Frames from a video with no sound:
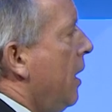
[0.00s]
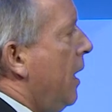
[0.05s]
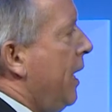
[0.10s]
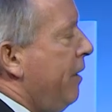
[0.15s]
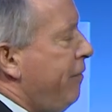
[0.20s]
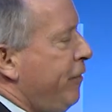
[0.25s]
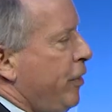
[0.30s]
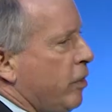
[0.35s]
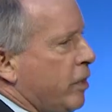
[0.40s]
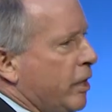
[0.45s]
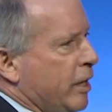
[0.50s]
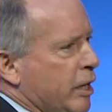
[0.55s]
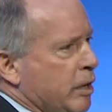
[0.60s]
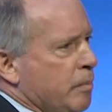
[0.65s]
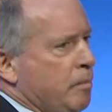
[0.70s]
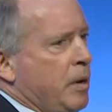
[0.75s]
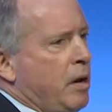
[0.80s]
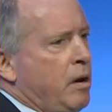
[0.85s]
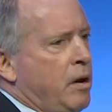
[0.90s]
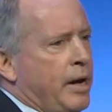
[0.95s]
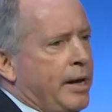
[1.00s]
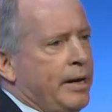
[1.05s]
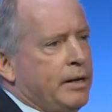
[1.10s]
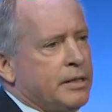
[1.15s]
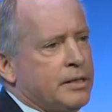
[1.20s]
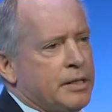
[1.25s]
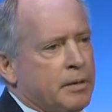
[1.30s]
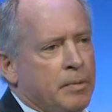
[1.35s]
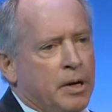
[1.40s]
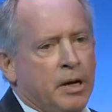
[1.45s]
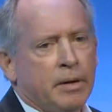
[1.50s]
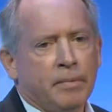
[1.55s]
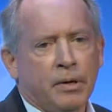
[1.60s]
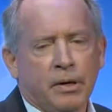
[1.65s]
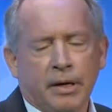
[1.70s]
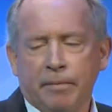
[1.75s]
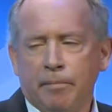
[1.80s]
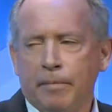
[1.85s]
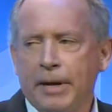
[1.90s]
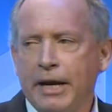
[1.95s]
If you can combine, to my
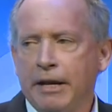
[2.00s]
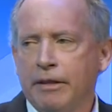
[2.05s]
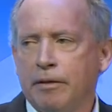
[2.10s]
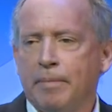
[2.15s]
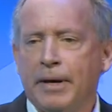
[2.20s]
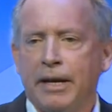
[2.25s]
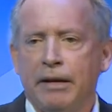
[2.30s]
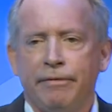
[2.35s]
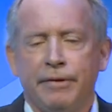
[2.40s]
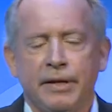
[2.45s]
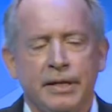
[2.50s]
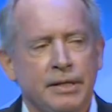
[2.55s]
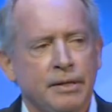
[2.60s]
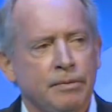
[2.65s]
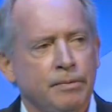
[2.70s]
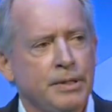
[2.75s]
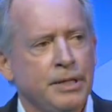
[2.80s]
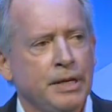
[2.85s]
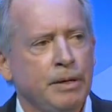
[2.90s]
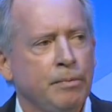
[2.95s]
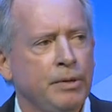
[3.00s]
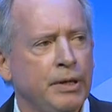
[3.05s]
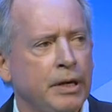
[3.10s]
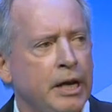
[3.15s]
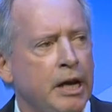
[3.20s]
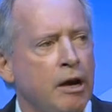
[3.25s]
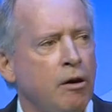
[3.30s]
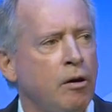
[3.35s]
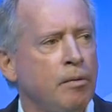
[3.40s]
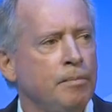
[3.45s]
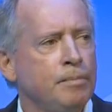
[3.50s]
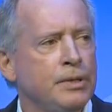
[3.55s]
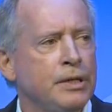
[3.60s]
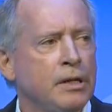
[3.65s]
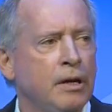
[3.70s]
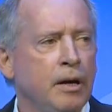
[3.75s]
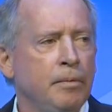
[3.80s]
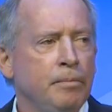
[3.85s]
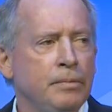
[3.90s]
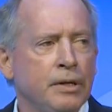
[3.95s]
mind, many of the benefits we've seen with the co-op
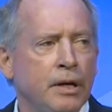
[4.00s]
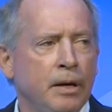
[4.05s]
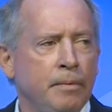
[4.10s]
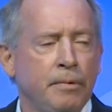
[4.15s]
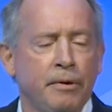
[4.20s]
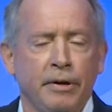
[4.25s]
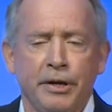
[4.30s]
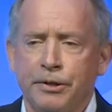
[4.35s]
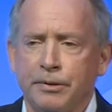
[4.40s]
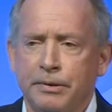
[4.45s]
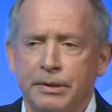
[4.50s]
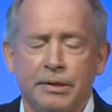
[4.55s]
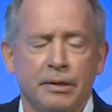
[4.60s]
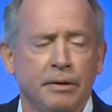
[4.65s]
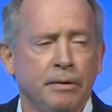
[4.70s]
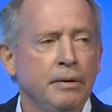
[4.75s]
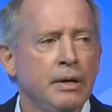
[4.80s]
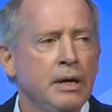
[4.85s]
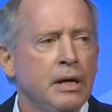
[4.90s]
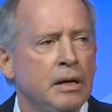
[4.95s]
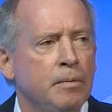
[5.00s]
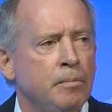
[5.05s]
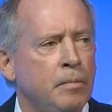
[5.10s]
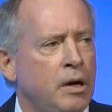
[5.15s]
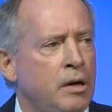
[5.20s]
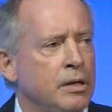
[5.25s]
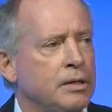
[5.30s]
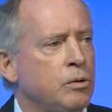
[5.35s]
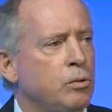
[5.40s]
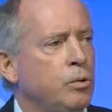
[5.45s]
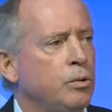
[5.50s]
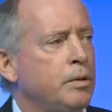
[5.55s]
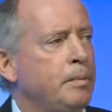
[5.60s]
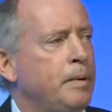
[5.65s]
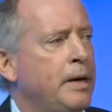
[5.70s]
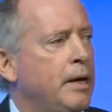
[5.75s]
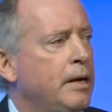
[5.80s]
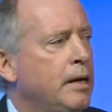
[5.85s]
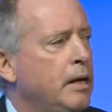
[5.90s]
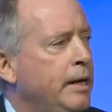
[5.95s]
type arrangements that Mark talked
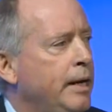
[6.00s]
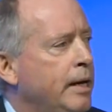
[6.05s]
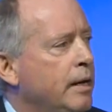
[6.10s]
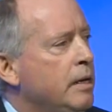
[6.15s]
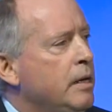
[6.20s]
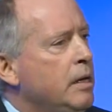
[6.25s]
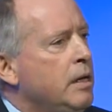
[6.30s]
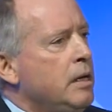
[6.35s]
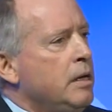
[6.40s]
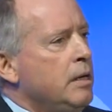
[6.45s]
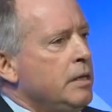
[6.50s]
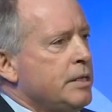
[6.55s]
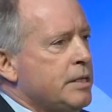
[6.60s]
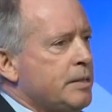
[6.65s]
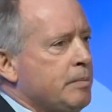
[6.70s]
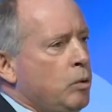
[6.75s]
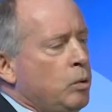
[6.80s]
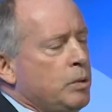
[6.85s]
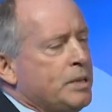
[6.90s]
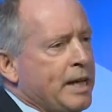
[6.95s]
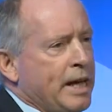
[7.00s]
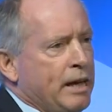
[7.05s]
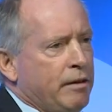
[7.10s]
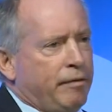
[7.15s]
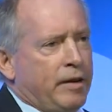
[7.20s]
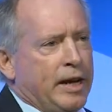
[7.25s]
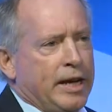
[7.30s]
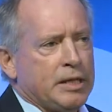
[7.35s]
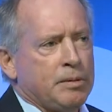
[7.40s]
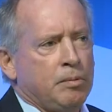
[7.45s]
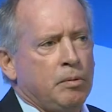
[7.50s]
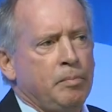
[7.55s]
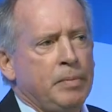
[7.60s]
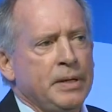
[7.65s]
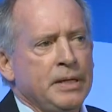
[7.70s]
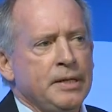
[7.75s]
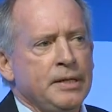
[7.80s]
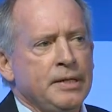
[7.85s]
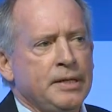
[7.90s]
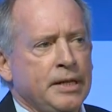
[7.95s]
about earlier, small-scale, flexible
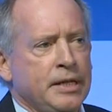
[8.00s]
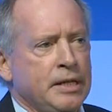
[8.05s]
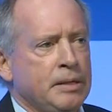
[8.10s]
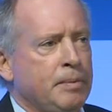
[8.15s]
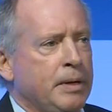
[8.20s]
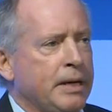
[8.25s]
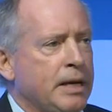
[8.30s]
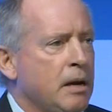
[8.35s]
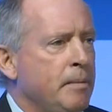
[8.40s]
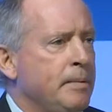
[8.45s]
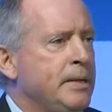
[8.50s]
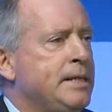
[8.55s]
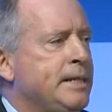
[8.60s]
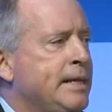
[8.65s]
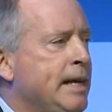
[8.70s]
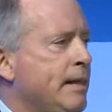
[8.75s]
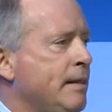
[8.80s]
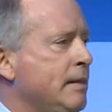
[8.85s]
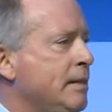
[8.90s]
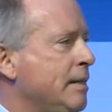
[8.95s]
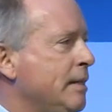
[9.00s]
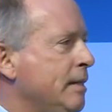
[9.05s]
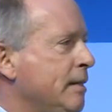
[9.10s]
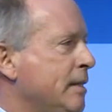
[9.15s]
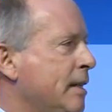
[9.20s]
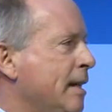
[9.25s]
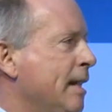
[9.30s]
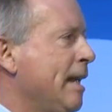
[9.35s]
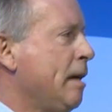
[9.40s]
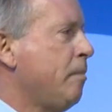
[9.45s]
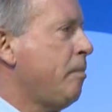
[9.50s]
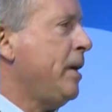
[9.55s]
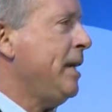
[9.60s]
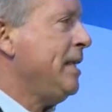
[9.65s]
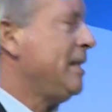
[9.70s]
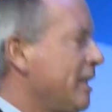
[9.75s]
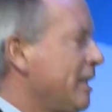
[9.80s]
businesses, but coming together to collaborate